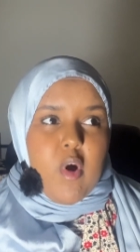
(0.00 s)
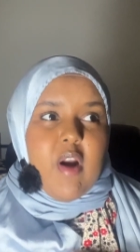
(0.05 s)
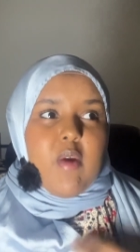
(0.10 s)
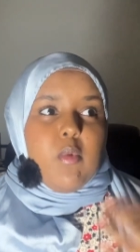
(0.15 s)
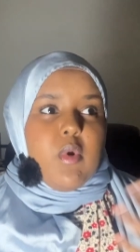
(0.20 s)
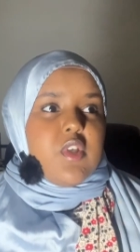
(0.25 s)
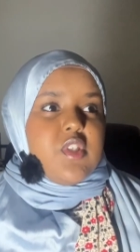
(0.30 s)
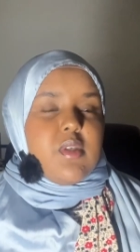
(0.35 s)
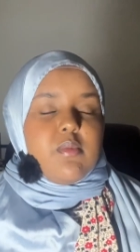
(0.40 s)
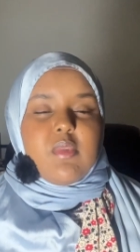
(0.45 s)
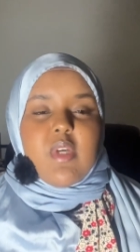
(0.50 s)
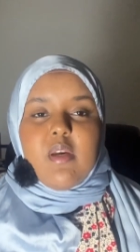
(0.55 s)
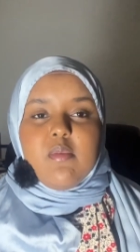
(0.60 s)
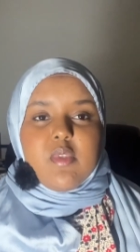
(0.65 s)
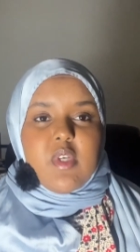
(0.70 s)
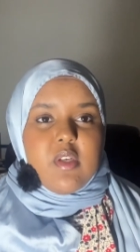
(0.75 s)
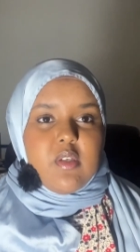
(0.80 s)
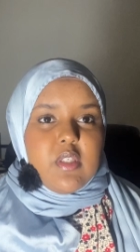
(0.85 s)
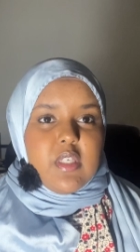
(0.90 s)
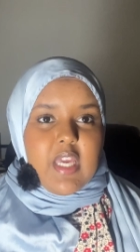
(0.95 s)
Sometimes
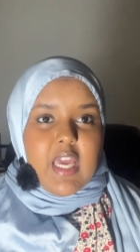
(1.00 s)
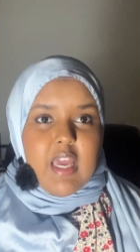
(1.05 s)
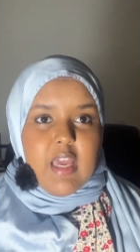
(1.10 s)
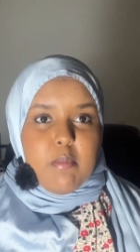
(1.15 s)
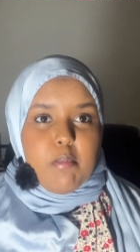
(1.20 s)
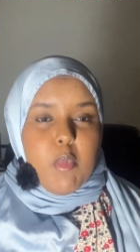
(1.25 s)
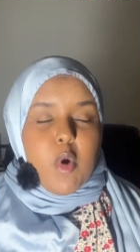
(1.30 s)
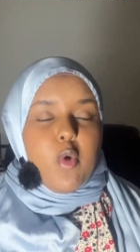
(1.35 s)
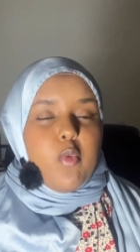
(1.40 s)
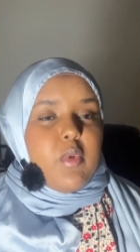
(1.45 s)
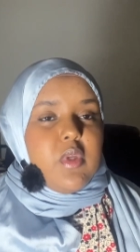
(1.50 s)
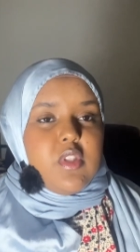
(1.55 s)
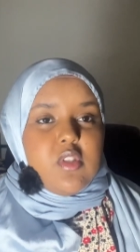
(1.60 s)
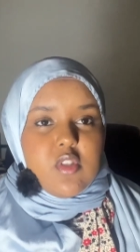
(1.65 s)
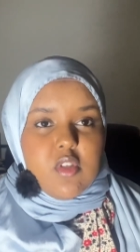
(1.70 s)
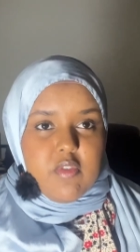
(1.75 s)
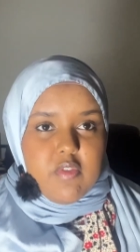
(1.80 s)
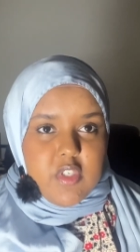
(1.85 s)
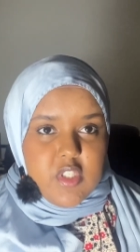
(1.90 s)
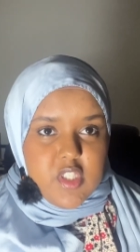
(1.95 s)
I'd get moments
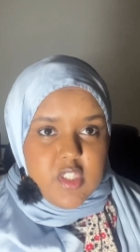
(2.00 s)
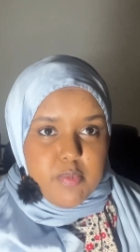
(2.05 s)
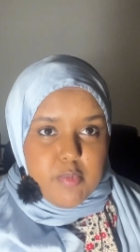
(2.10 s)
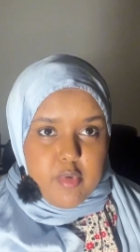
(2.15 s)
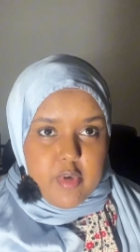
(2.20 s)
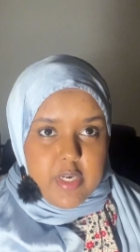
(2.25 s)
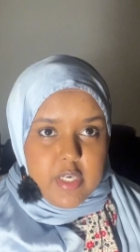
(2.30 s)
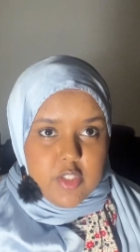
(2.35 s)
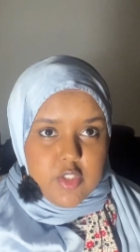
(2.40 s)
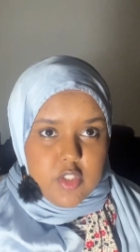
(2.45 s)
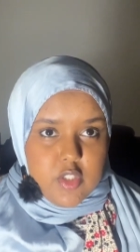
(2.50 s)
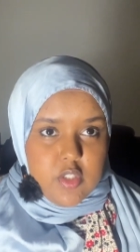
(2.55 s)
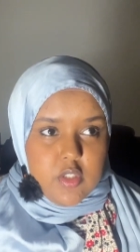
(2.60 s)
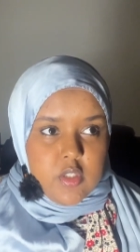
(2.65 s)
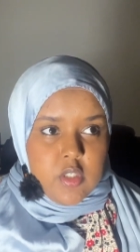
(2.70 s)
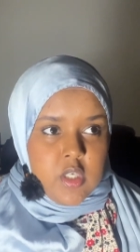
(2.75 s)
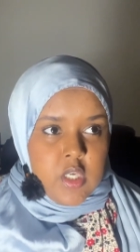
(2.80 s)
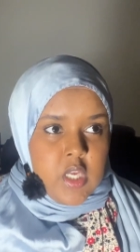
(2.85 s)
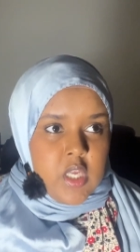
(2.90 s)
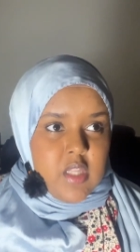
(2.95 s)
of inspiration
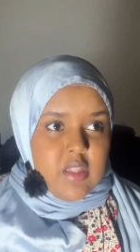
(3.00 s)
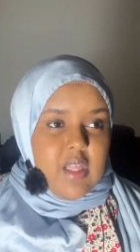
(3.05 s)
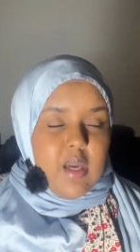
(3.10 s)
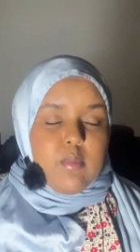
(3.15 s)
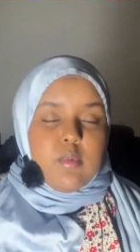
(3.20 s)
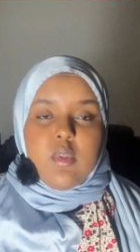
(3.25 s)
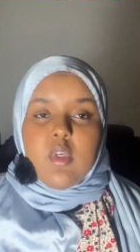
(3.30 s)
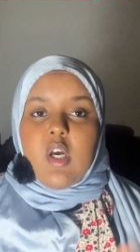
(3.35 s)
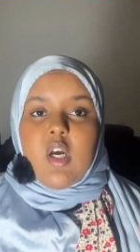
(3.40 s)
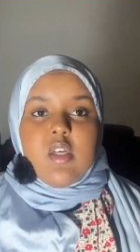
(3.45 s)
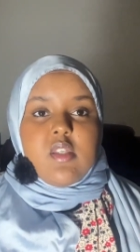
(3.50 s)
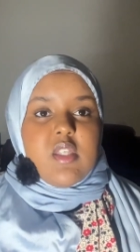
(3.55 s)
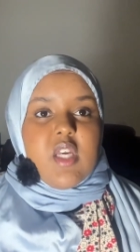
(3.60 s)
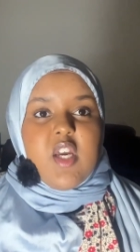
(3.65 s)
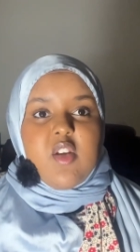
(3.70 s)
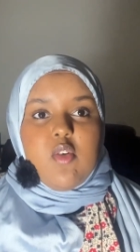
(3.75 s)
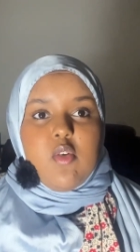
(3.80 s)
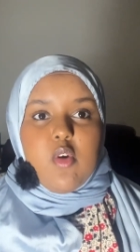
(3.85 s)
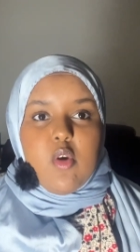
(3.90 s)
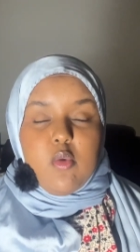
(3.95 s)
that would last, I
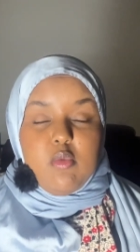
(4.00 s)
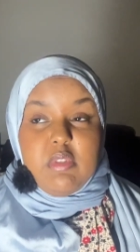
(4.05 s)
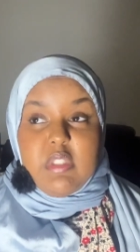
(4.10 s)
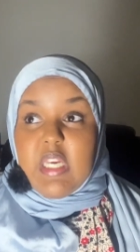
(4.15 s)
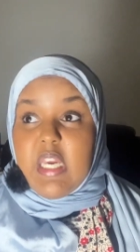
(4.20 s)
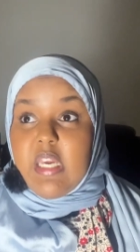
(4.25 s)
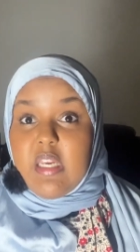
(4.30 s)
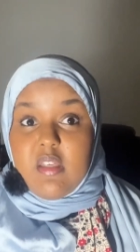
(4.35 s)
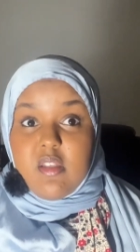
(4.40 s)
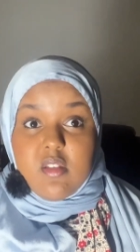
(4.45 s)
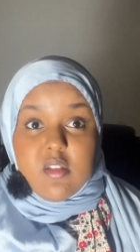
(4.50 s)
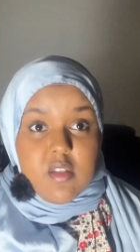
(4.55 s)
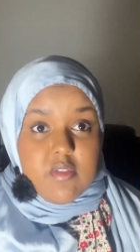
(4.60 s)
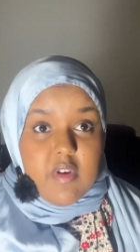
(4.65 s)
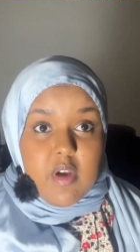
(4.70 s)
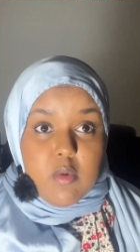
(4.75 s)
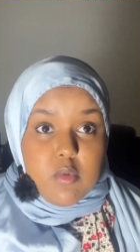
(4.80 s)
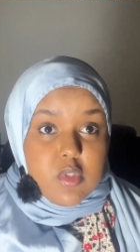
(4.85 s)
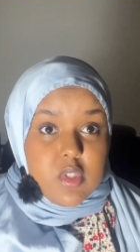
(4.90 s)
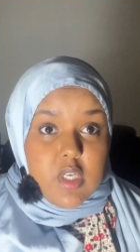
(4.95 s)
don't know, days, if I
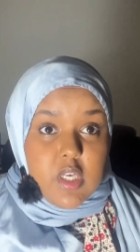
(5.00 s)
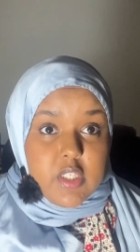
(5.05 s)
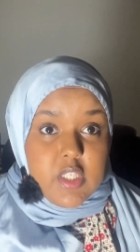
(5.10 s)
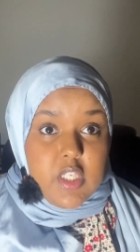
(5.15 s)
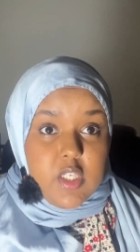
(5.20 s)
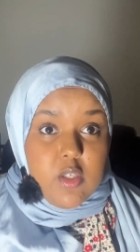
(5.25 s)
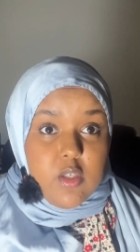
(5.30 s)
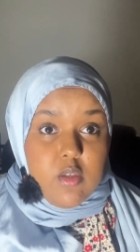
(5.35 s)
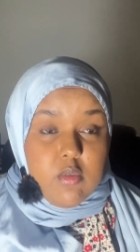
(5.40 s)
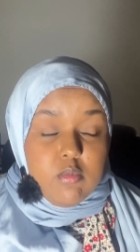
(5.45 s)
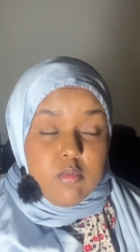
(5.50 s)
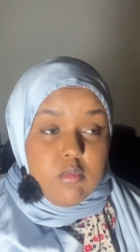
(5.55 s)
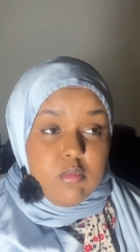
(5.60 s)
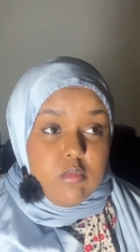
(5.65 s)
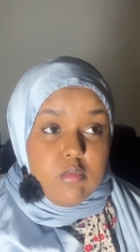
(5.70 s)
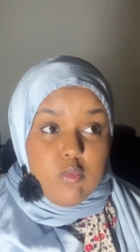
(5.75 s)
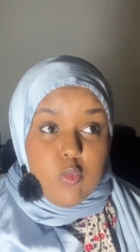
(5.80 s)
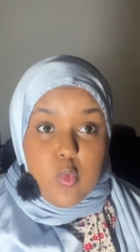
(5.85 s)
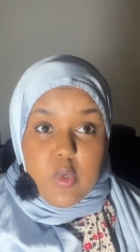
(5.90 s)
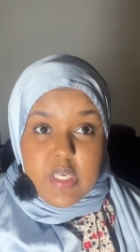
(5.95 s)
was lucky,
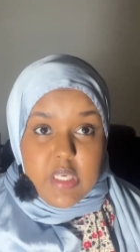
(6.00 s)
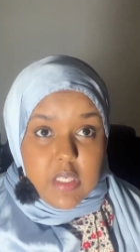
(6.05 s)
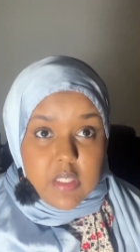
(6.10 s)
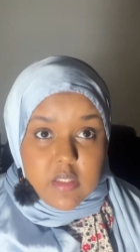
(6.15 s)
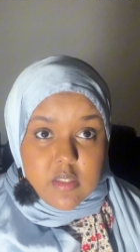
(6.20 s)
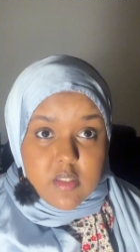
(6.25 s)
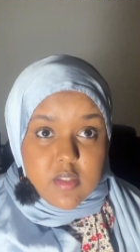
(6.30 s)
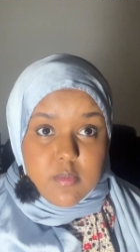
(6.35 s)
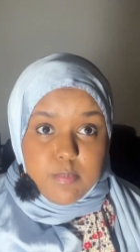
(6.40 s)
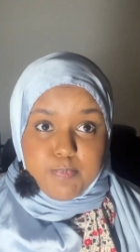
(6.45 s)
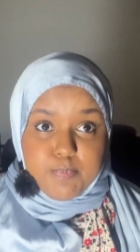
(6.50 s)
weeks.